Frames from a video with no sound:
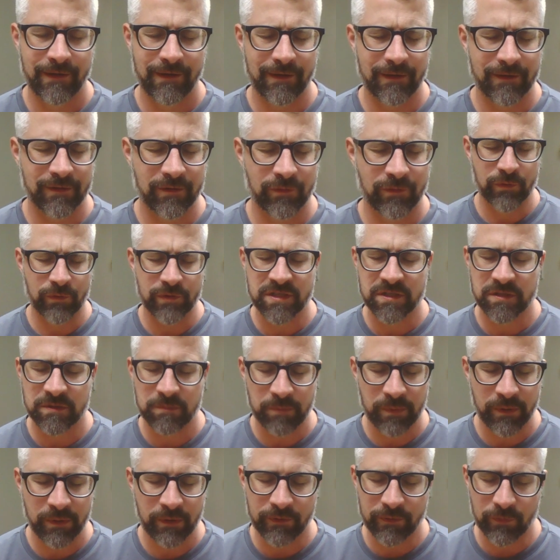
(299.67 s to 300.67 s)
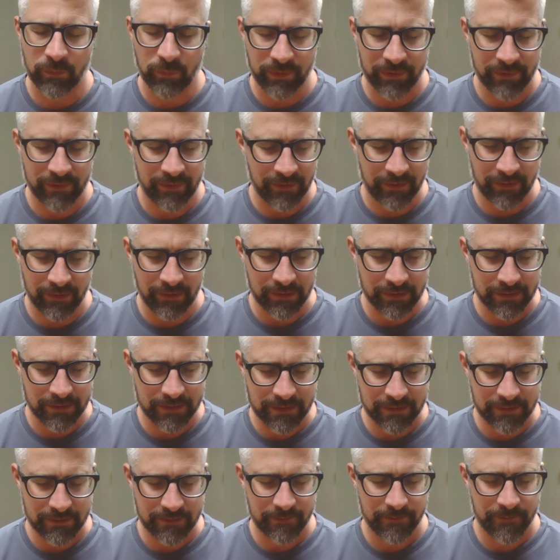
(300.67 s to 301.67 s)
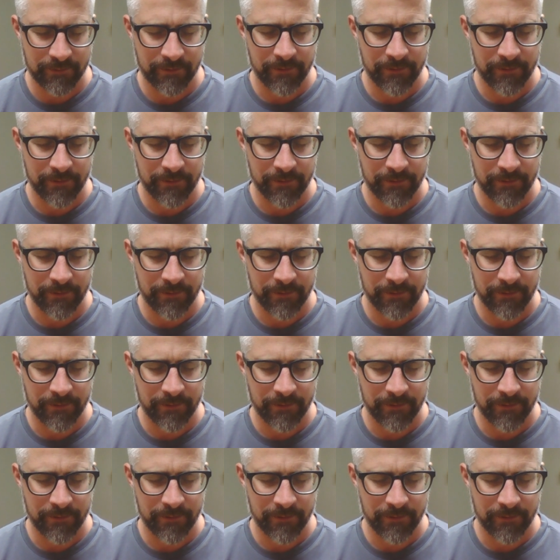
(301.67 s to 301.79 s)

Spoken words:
and Spirit within us.